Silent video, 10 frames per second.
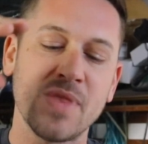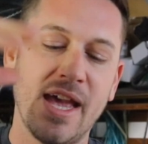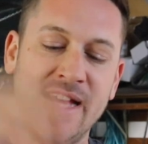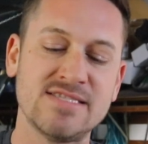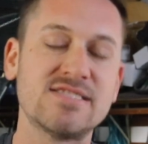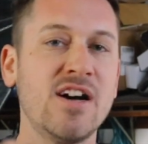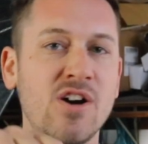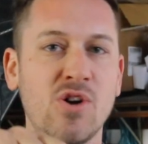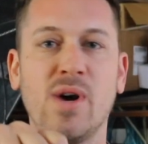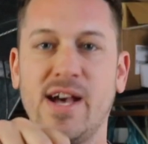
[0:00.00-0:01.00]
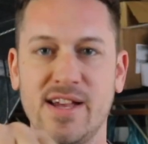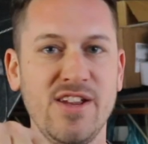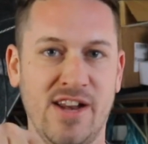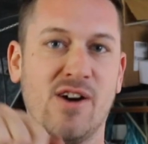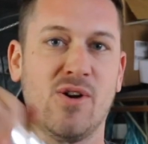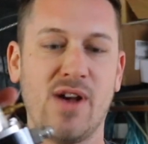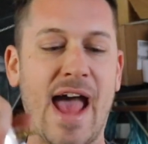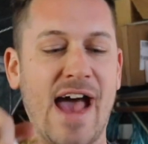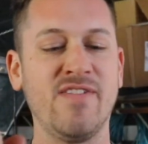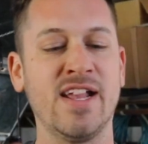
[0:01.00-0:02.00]
And so, you know,
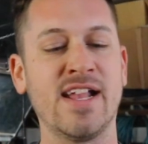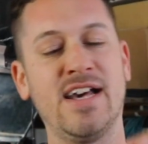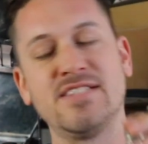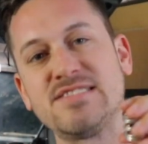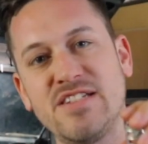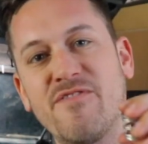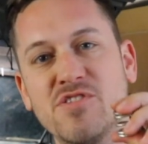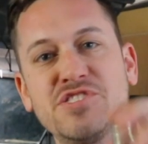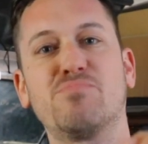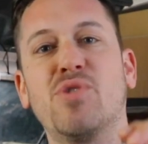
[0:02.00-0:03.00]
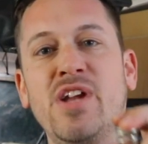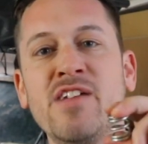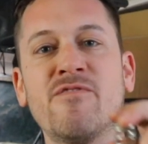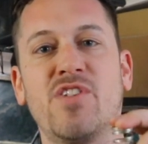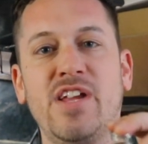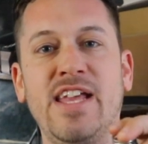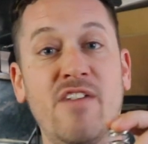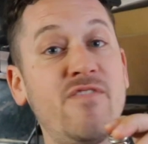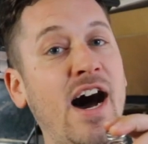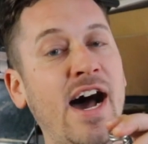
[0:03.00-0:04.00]
having a stiffer spring for
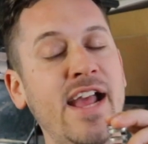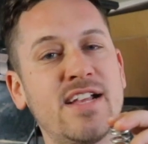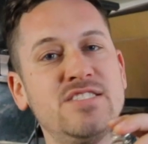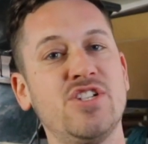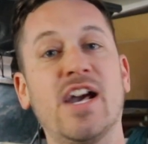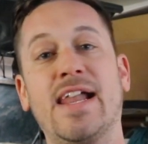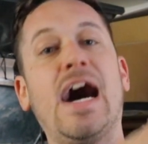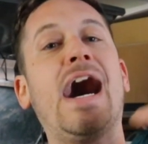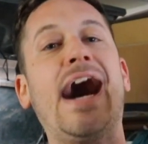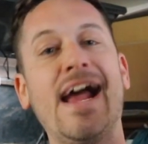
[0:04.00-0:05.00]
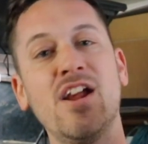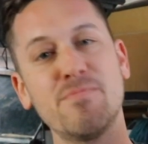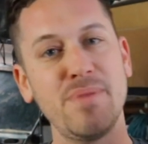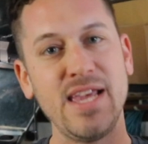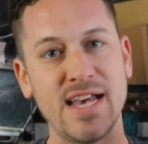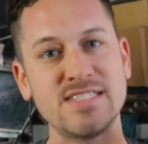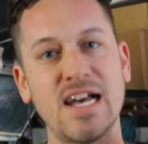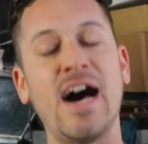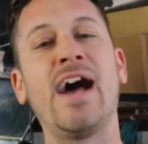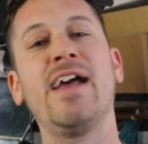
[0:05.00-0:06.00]
EFI because you got a higher
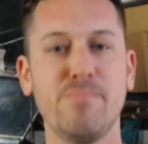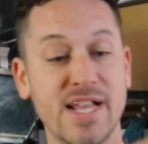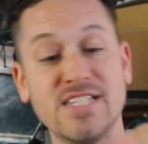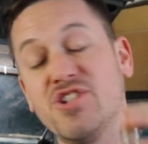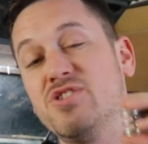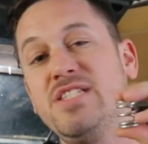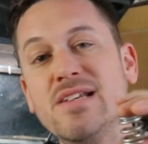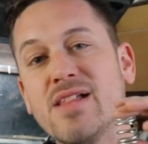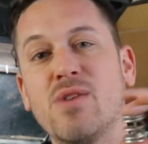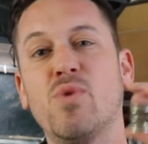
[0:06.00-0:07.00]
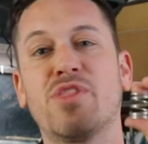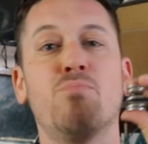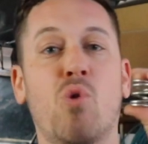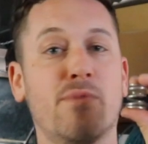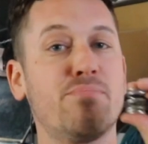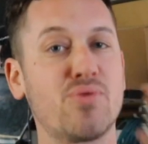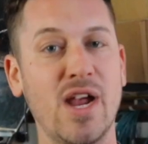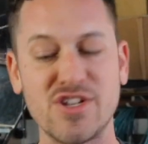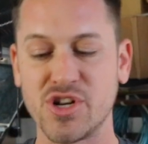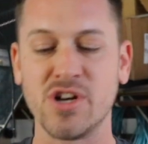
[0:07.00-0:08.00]
PSI because you're dealing with more
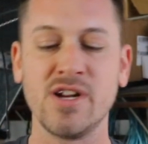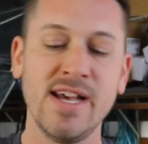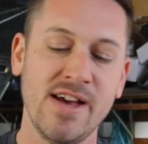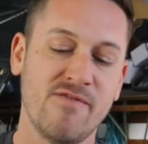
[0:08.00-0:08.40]
pressure